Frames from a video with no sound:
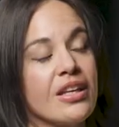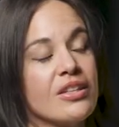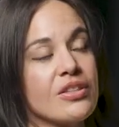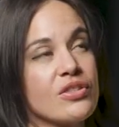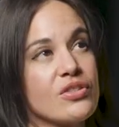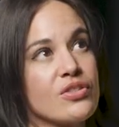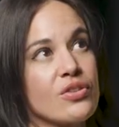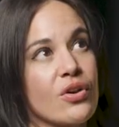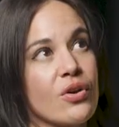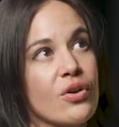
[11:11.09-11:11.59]

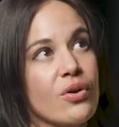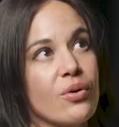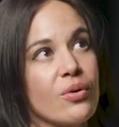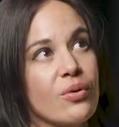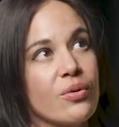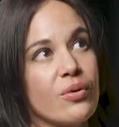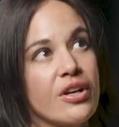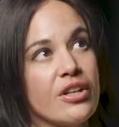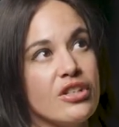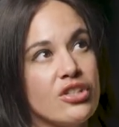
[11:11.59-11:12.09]

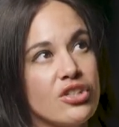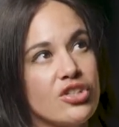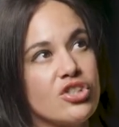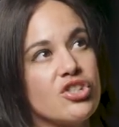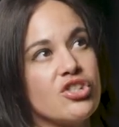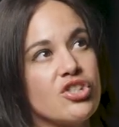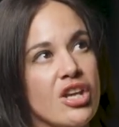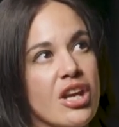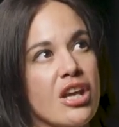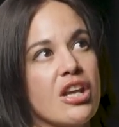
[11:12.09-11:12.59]
So
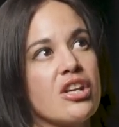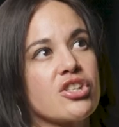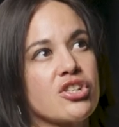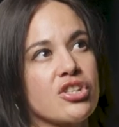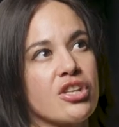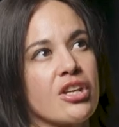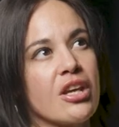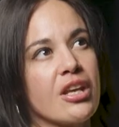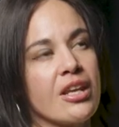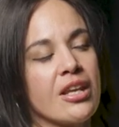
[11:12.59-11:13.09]

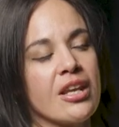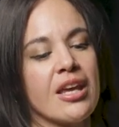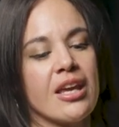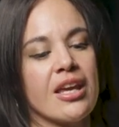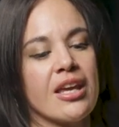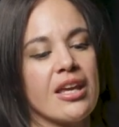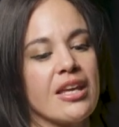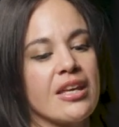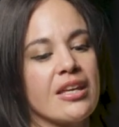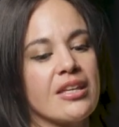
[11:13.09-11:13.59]
initiation
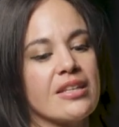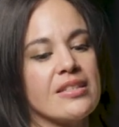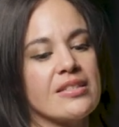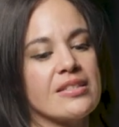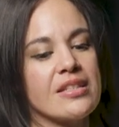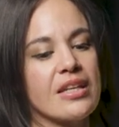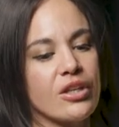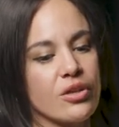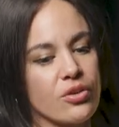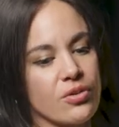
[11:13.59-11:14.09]
is
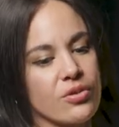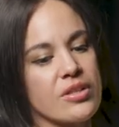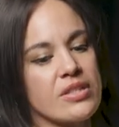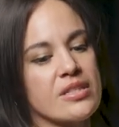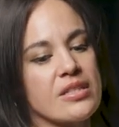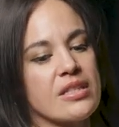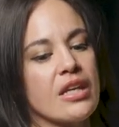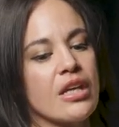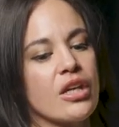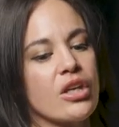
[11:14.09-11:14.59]

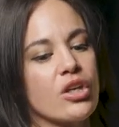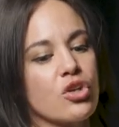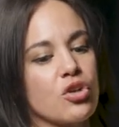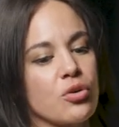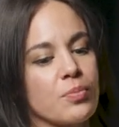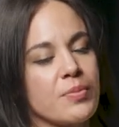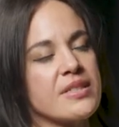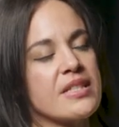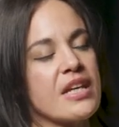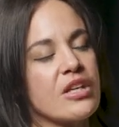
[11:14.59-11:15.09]
increasing your
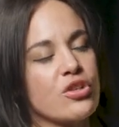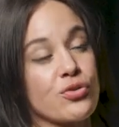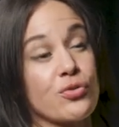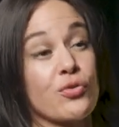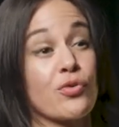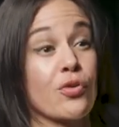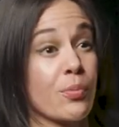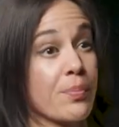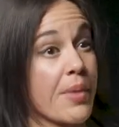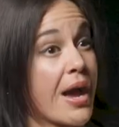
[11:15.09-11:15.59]
potential
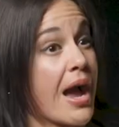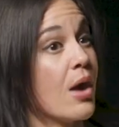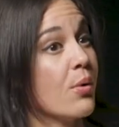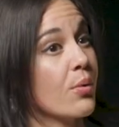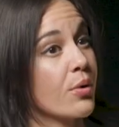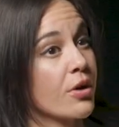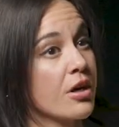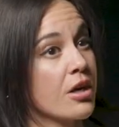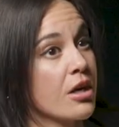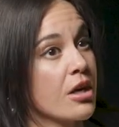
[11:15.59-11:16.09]
for
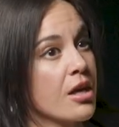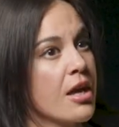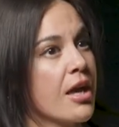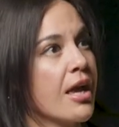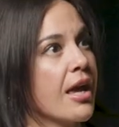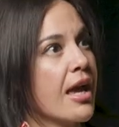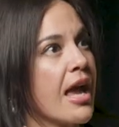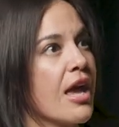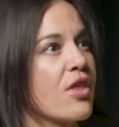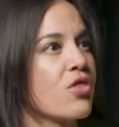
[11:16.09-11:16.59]
power,
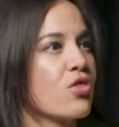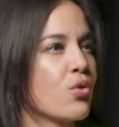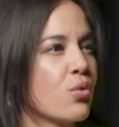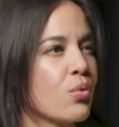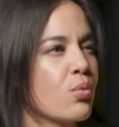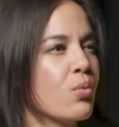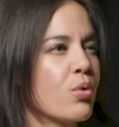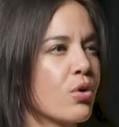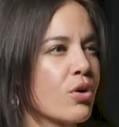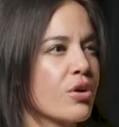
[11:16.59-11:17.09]
and the
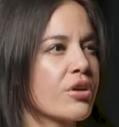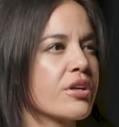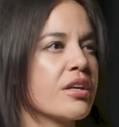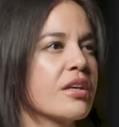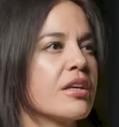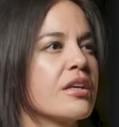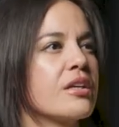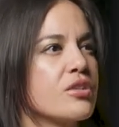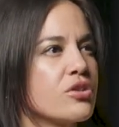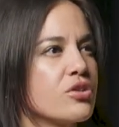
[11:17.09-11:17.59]
work
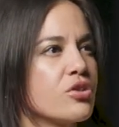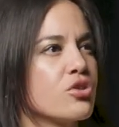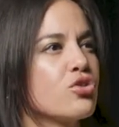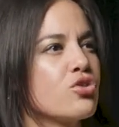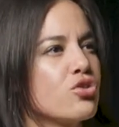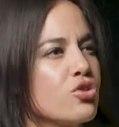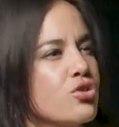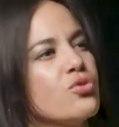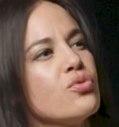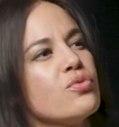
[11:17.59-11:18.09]
is
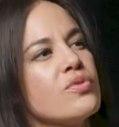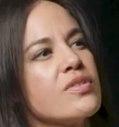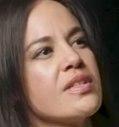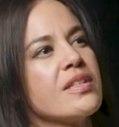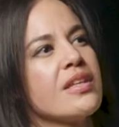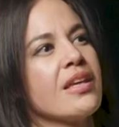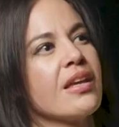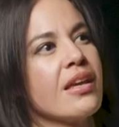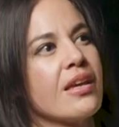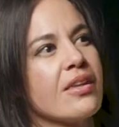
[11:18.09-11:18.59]

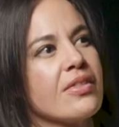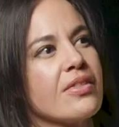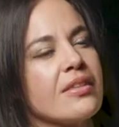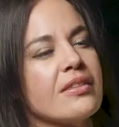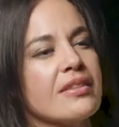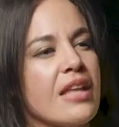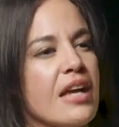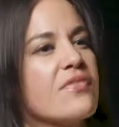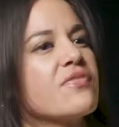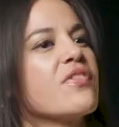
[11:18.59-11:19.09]
choosing the
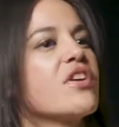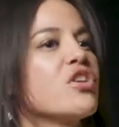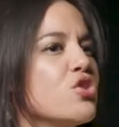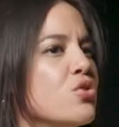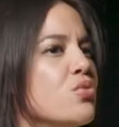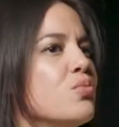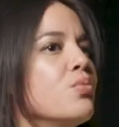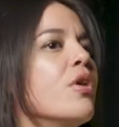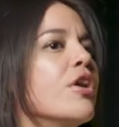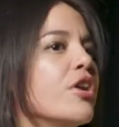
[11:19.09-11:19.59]
life that
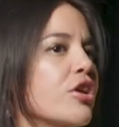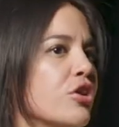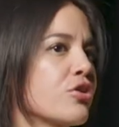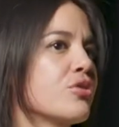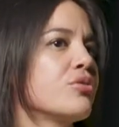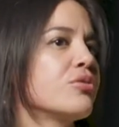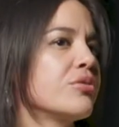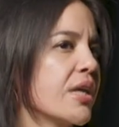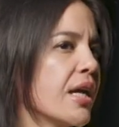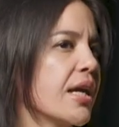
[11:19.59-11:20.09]
you want to
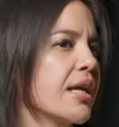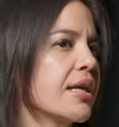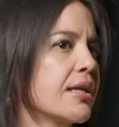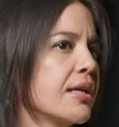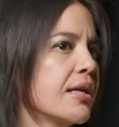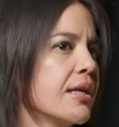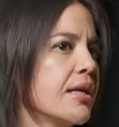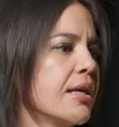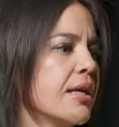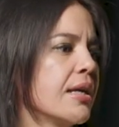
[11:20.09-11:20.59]
create.
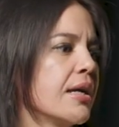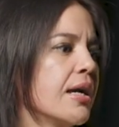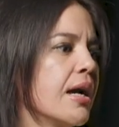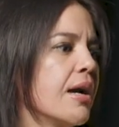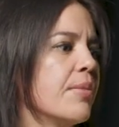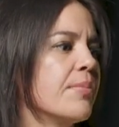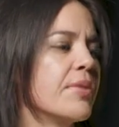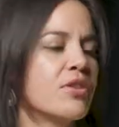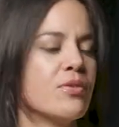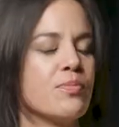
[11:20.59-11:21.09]

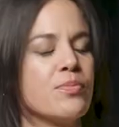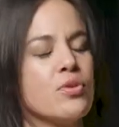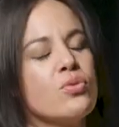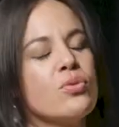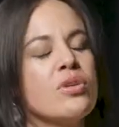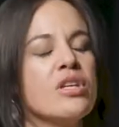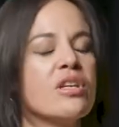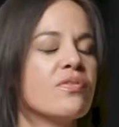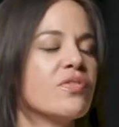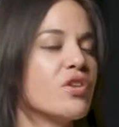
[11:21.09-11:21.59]
But the
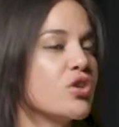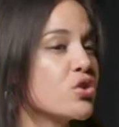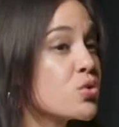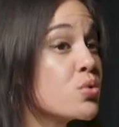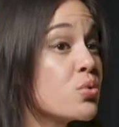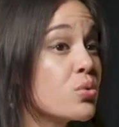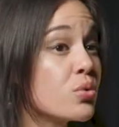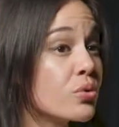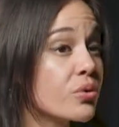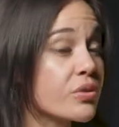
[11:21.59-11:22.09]
beauty of the
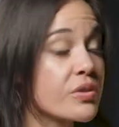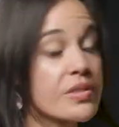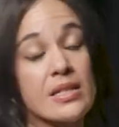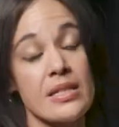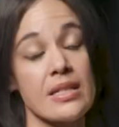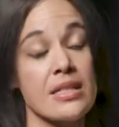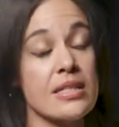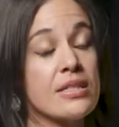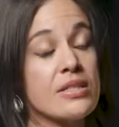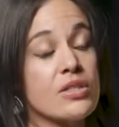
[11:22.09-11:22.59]
tools
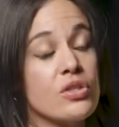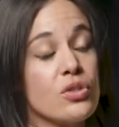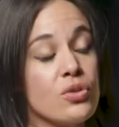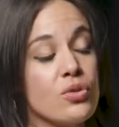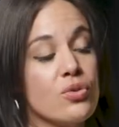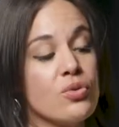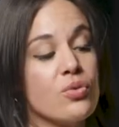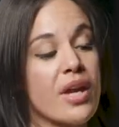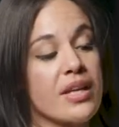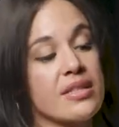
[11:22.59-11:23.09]
is
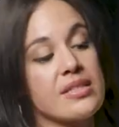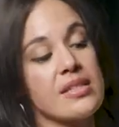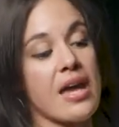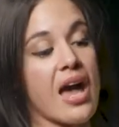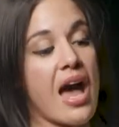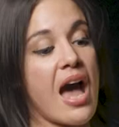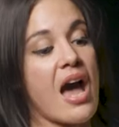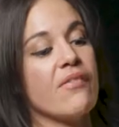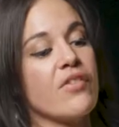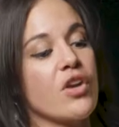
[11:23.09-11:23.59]
you get to
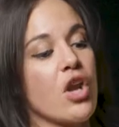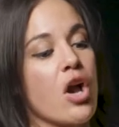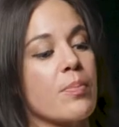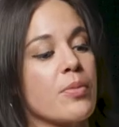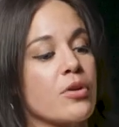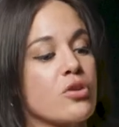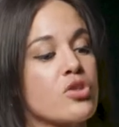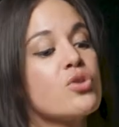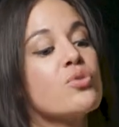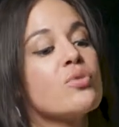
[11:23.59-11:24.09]
have an
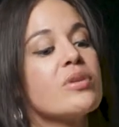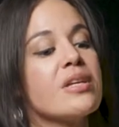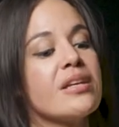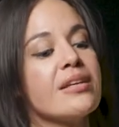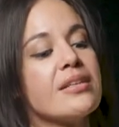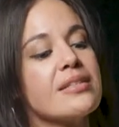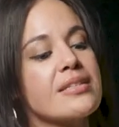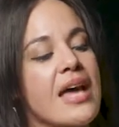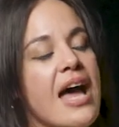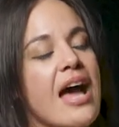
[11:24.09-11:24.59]

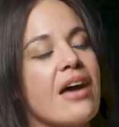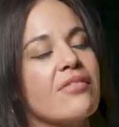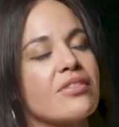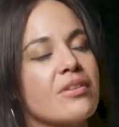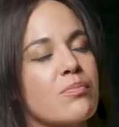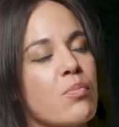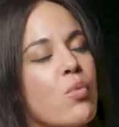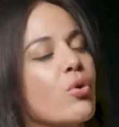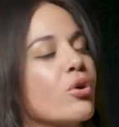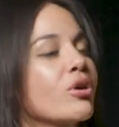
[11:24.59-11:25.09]
opportunity to have
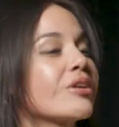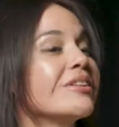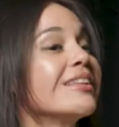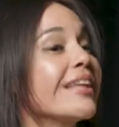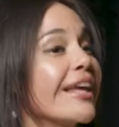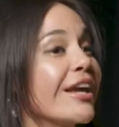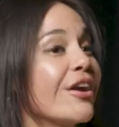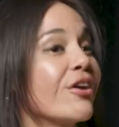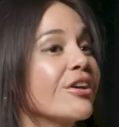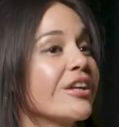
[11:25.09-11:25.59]
more
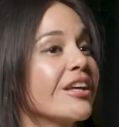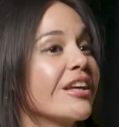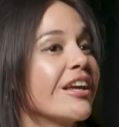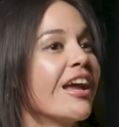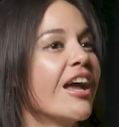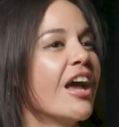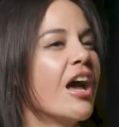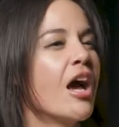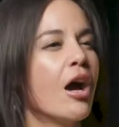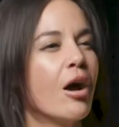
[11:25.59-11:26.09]
clarity
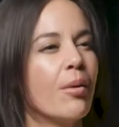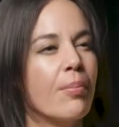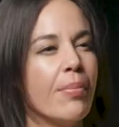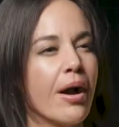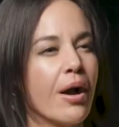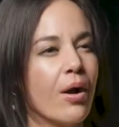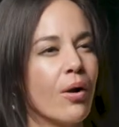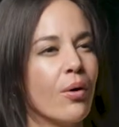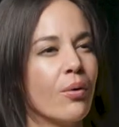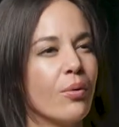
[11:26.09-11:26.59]

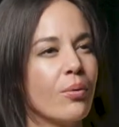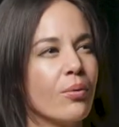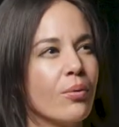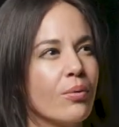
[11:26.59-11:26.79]
about,